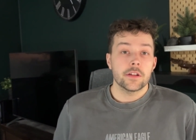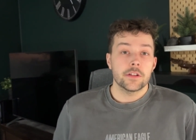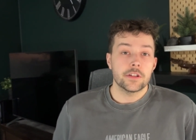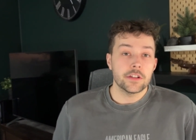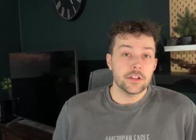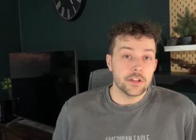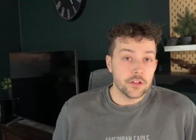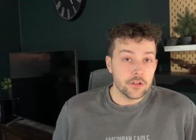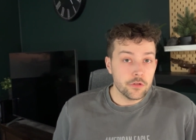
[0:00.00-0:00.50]

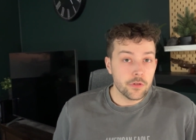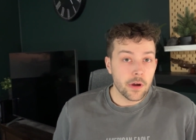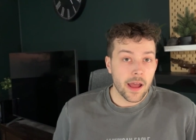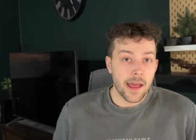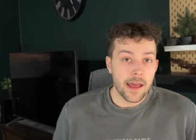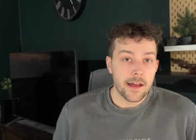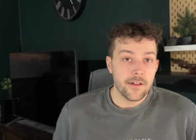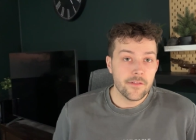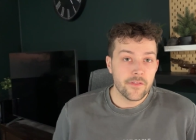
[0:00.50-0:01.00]
Do you
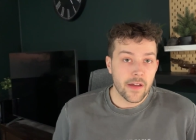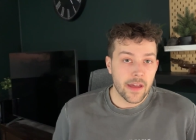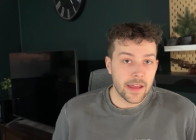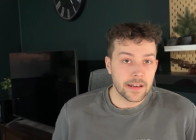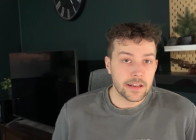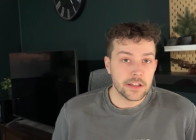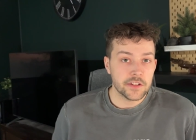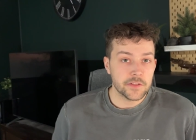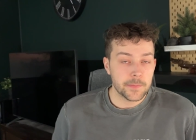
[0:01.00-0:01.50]
have
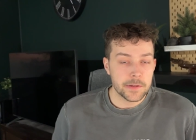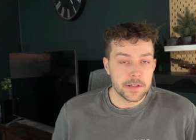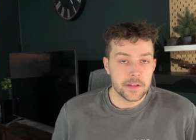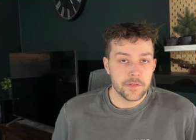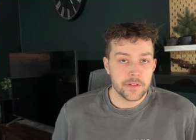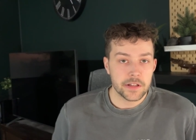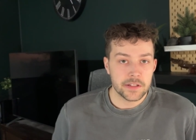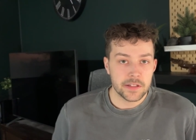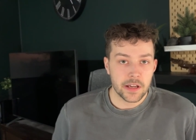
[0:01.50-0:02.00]
any
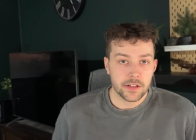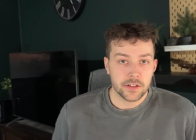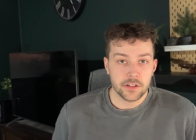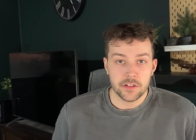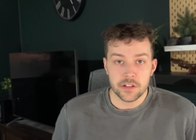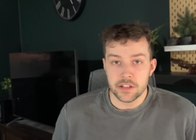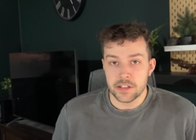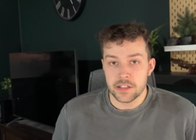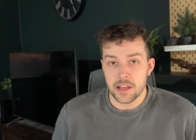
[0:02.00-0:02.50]
specific sector
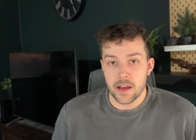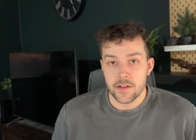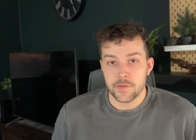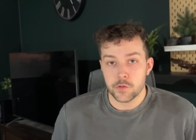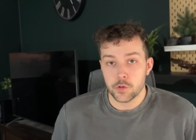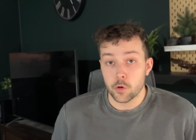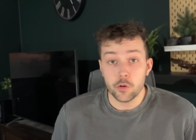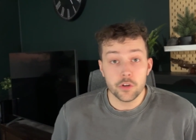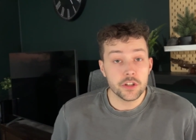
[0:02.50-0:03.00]

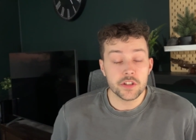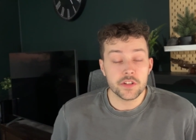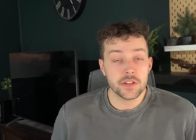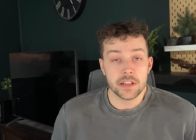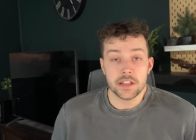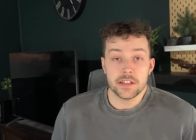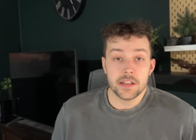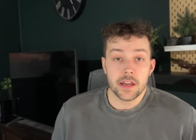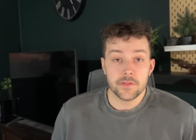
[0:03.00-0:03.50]
ETFs or
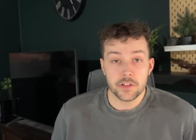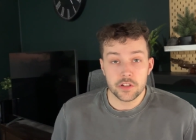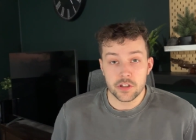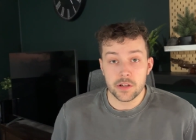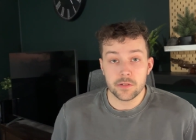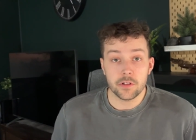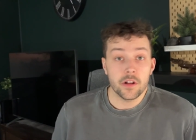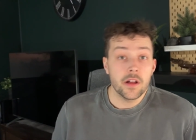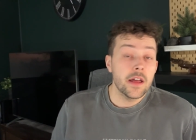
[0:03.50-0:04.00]
just ETFs in
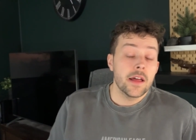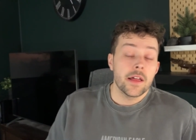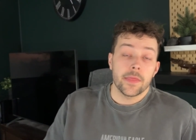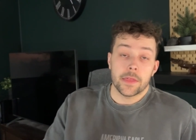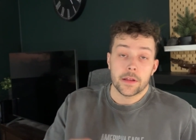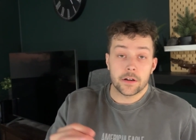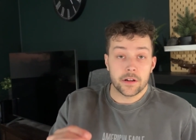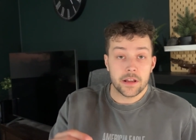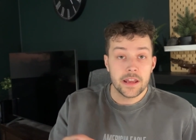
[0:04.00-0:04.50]
general
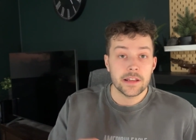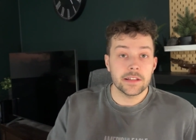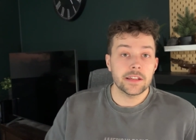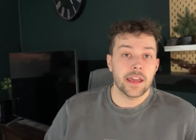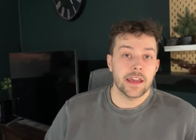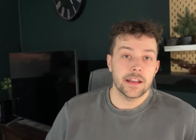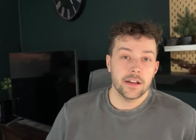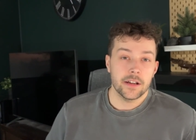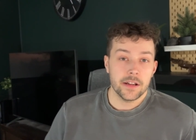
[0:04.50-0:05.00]
that are in
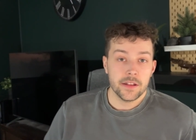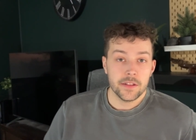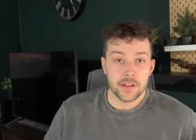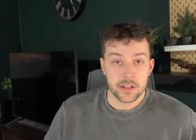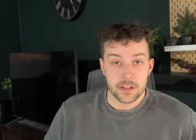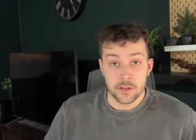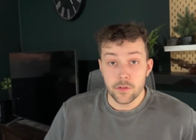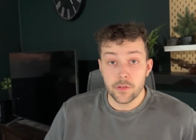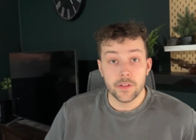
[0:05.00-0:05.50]
Canada that
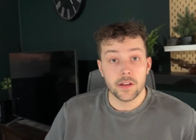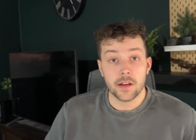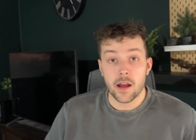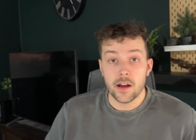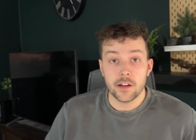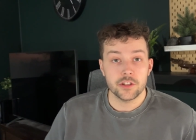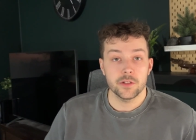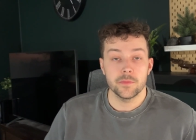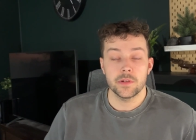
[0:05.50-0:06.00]
you think
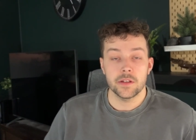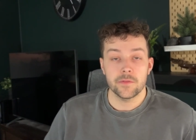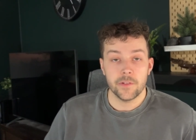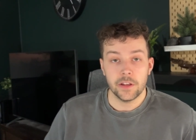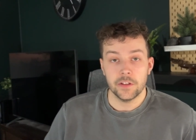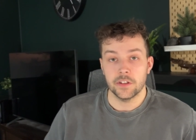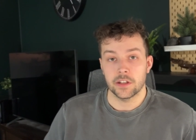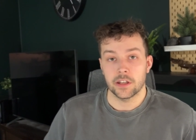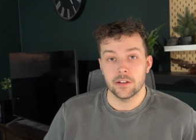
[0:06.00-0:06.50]
I should be
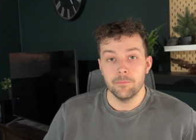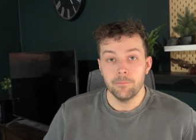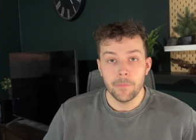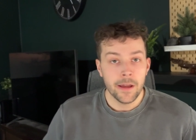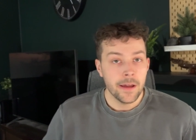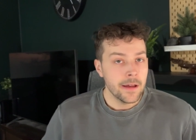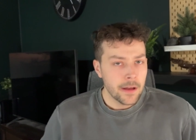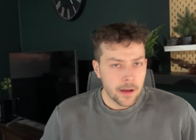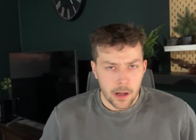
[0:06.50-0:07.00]
investing in?
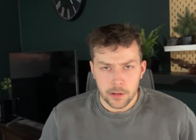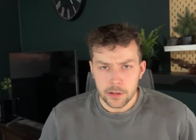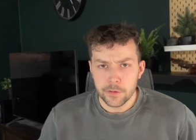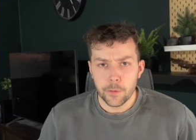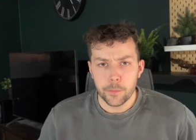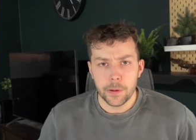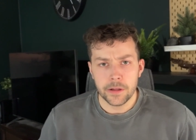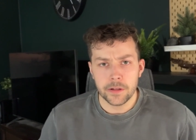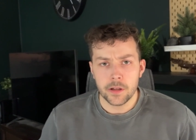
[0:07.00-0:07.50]
I'll leave
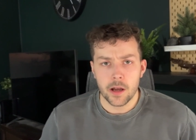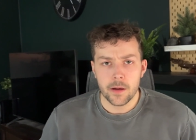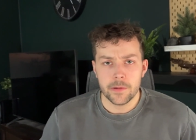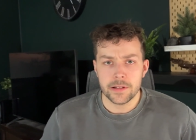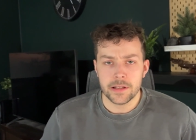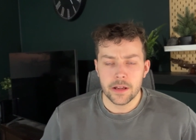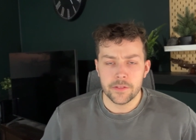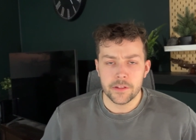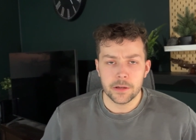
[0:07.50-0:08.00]
a pinned
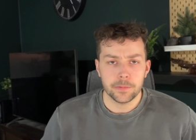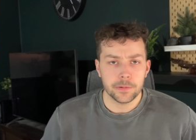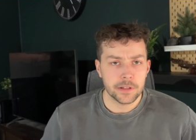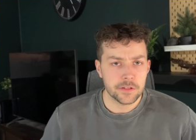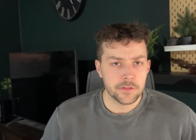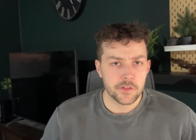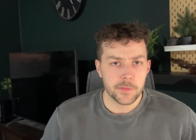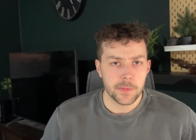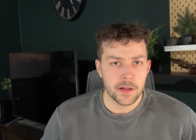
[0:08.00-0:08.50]
comment down there.
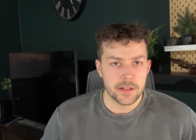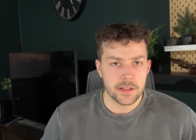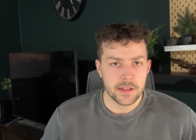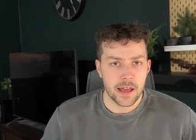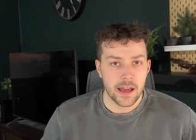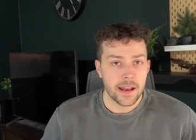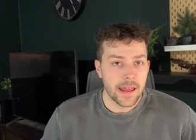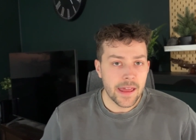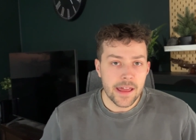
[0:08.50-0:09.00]
Please respond to that.